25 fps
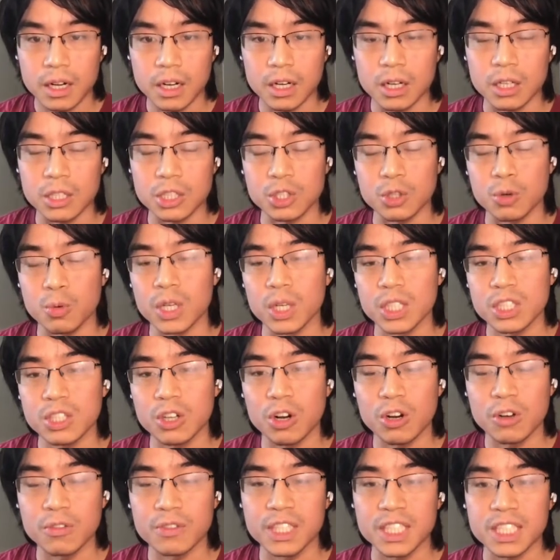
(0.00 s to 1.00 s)
So once
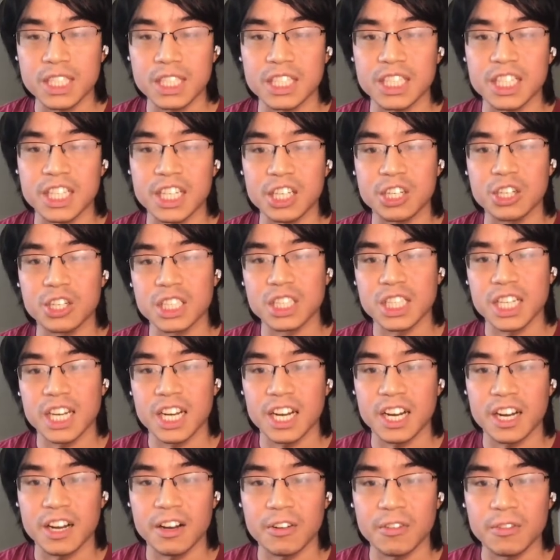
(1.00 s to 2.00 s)
all of these containers
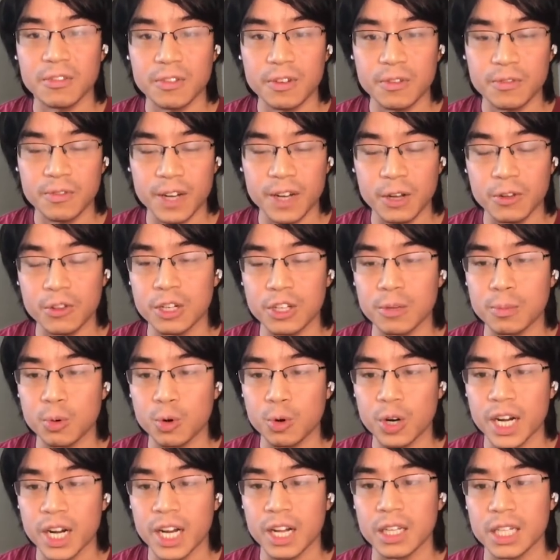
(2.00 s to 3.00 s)
have found their
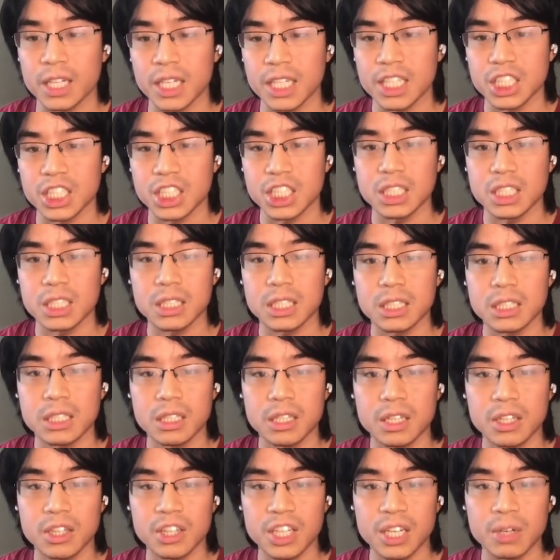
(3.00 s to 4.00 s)
port allocations,
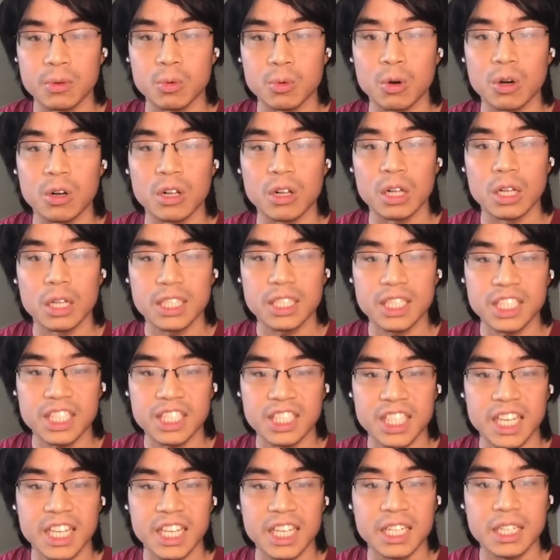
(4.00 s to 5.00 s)
they will
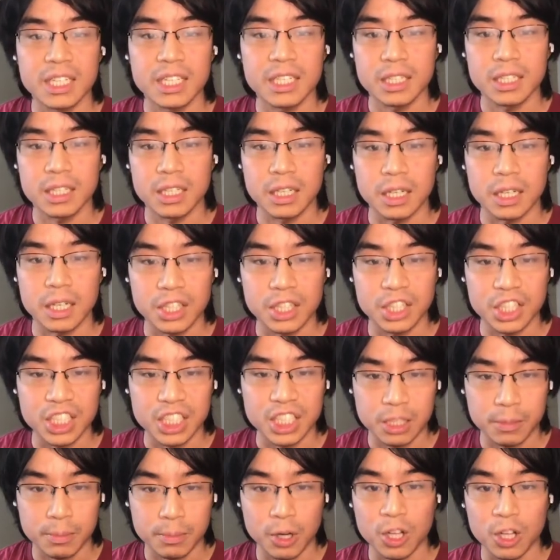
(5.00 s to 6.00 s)
send this
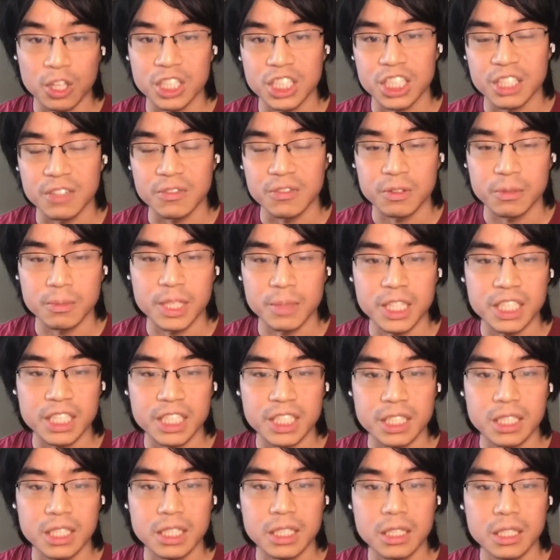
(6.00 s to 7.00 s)
topology
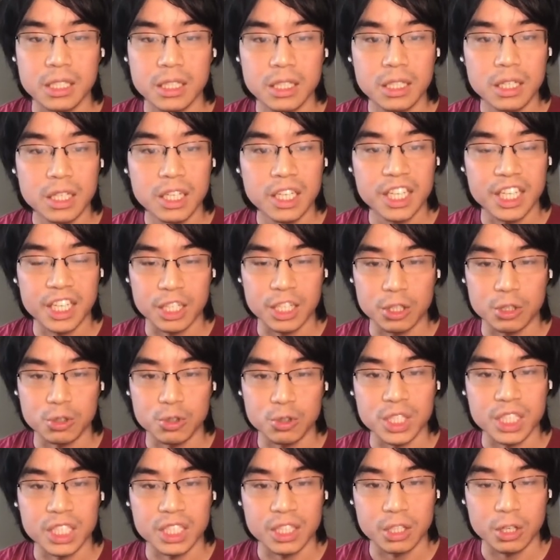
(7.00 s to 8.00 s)
information,
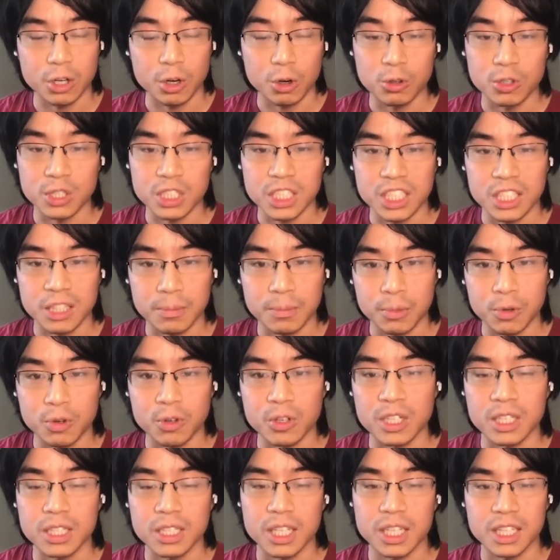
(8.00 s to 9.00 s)
including the host and the
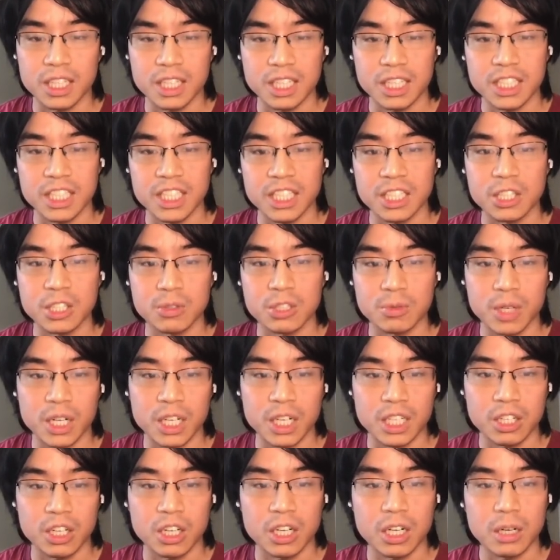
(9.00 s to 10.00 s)
port that the container is
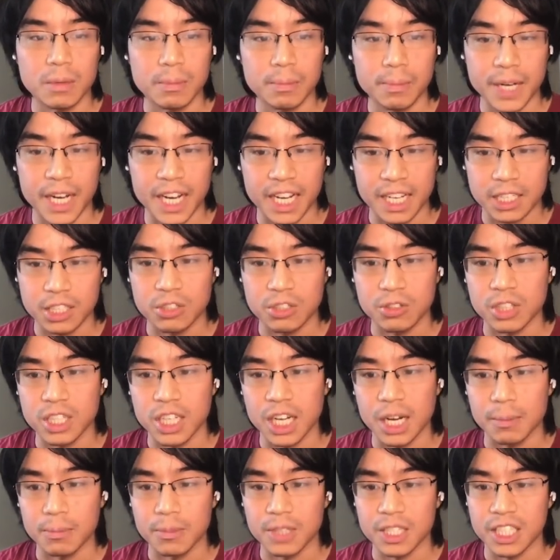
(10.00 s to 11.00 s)
running on, back to the
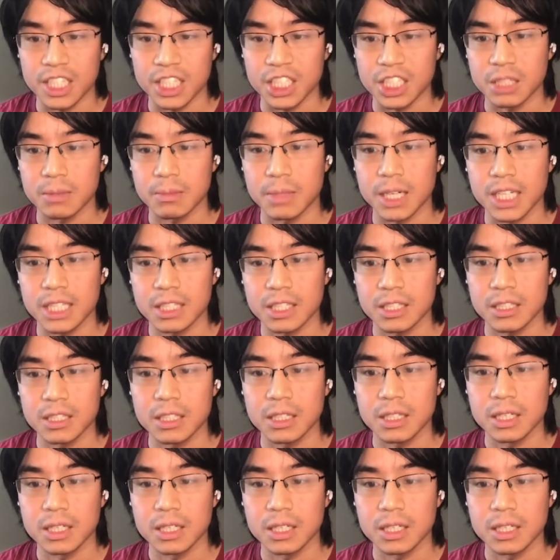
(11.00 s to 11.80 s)
application master.